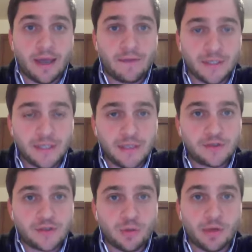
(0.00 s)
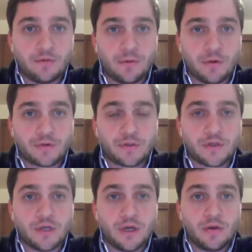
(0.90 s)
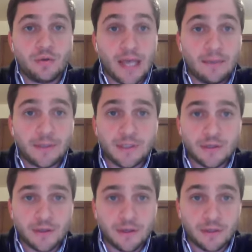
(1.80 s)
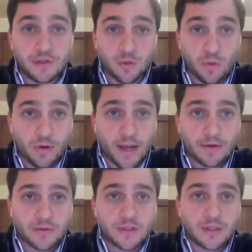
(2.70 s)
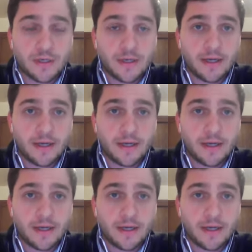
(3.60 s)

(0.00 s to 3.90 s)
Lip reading: having seen so many folks who came into the courthouse